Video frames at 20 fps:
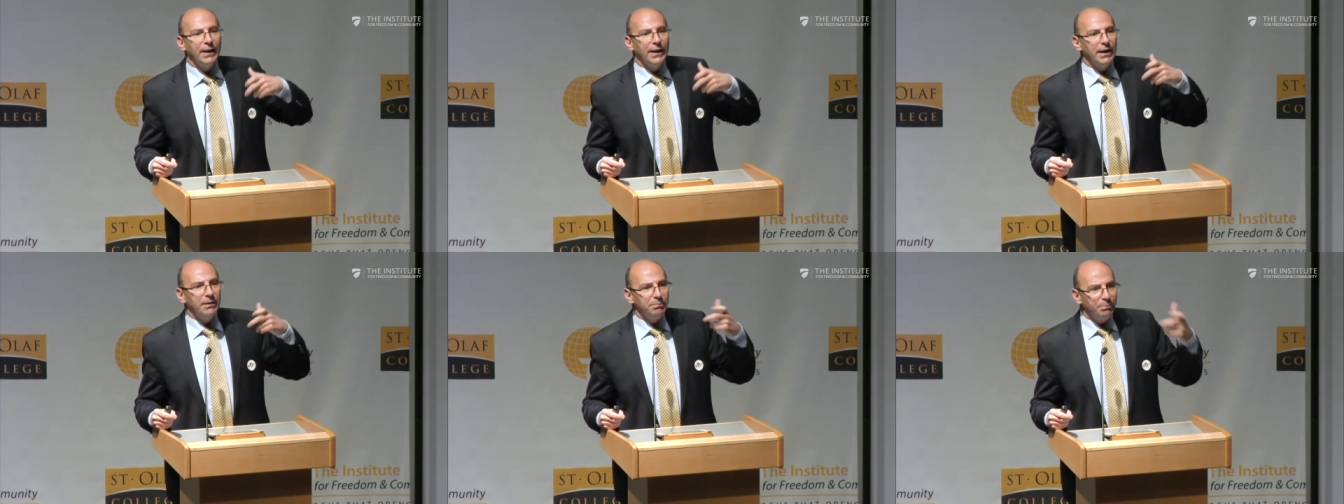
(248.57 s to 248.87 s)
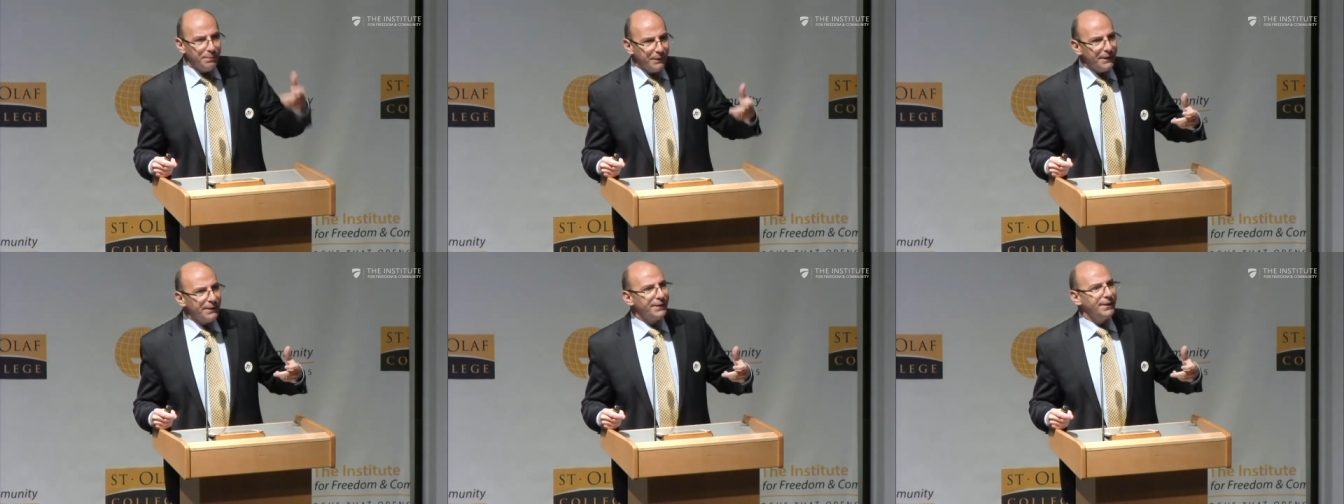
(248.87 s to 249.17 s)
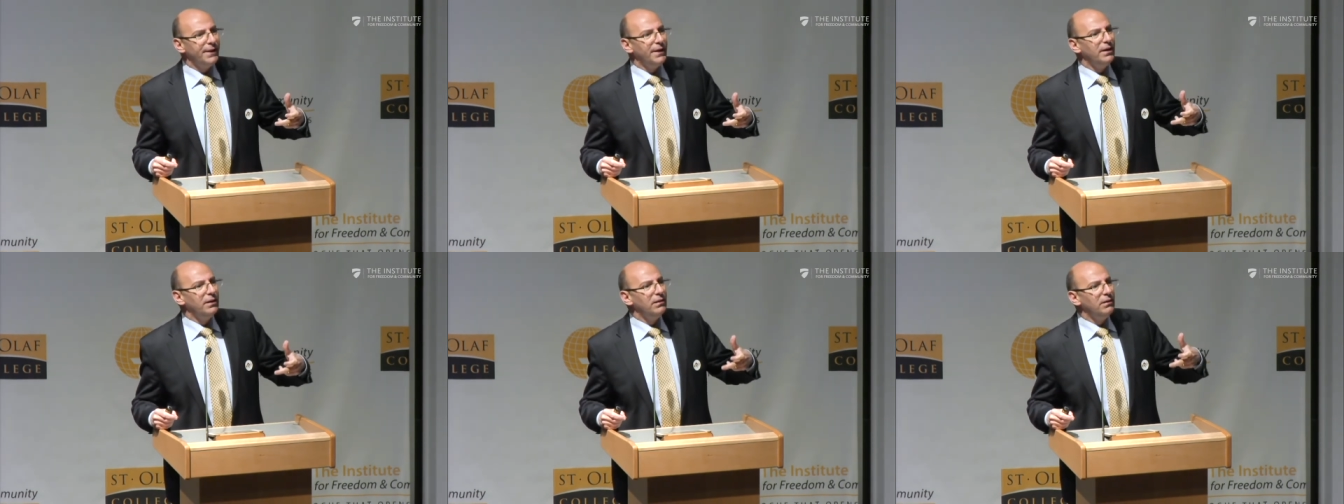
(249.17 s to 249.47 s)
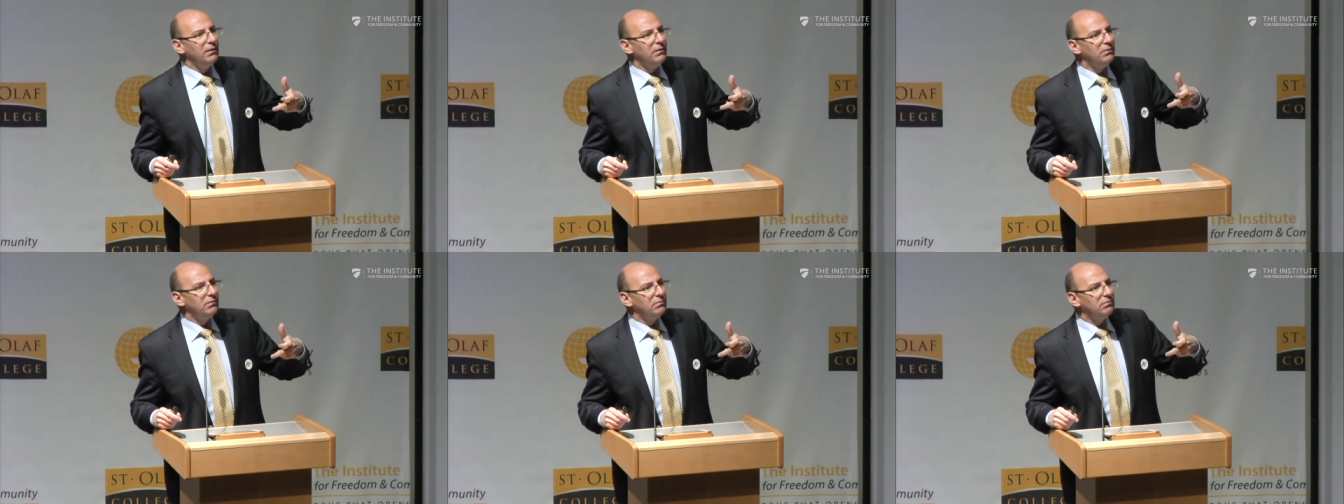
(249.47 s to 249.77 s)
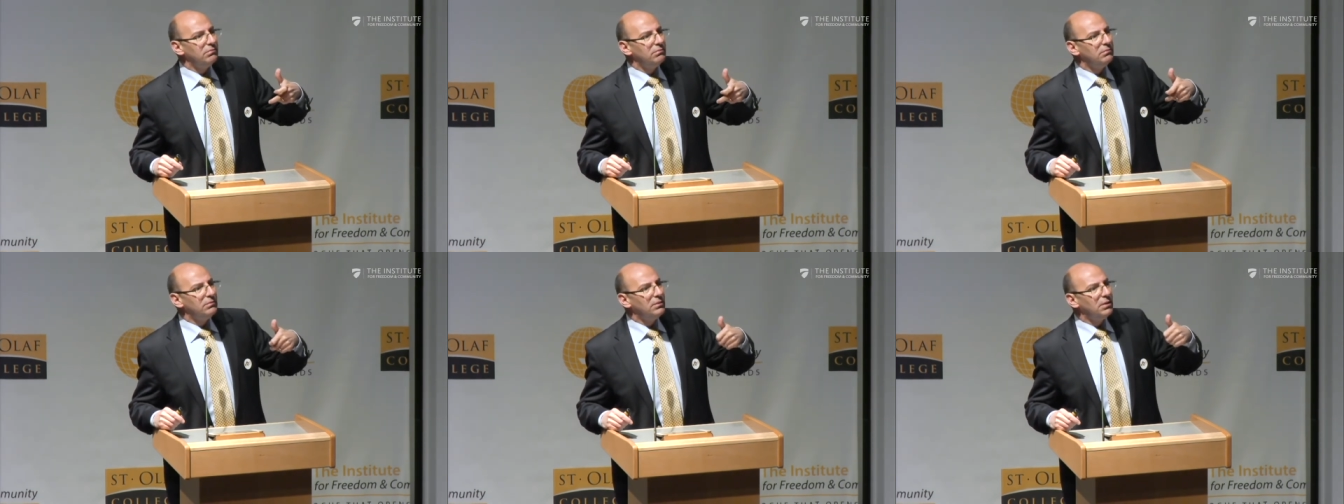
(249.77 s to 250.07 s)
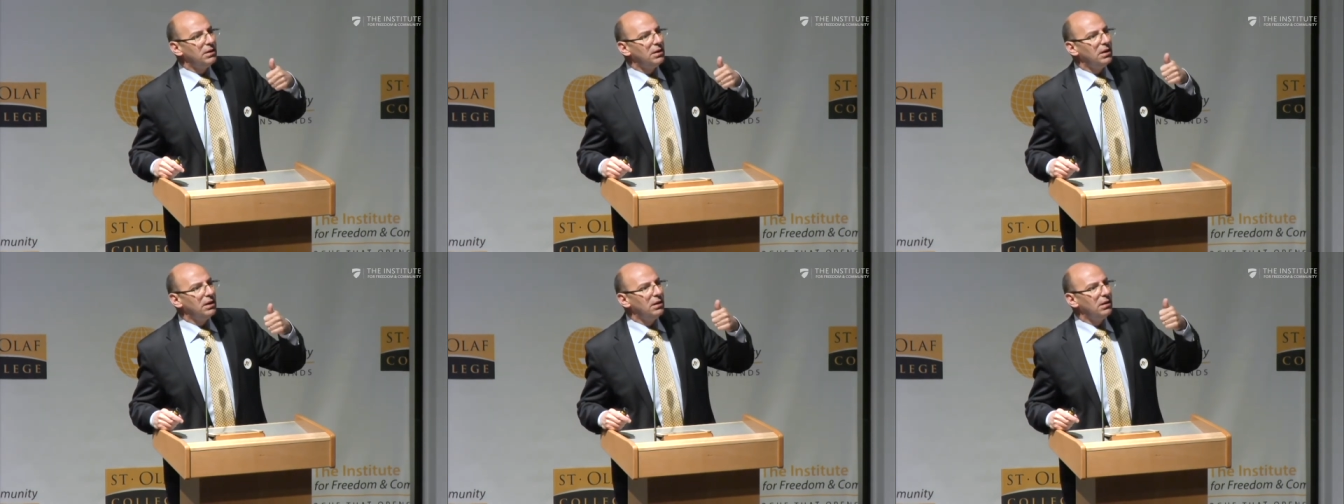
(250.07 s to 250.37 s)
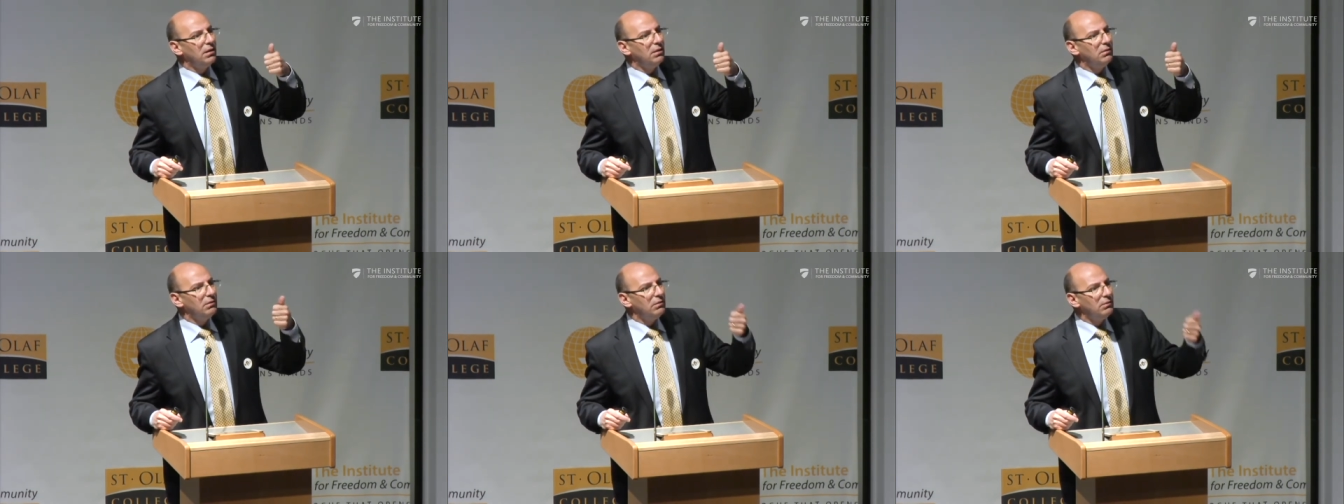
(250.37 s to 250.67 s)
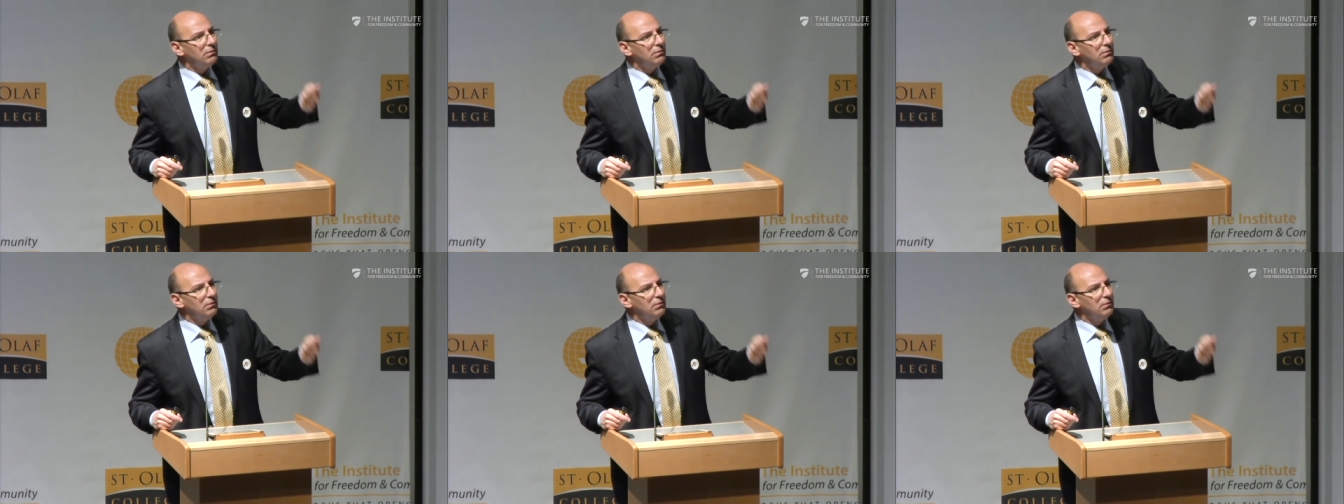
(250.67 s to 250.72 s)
imperial uh,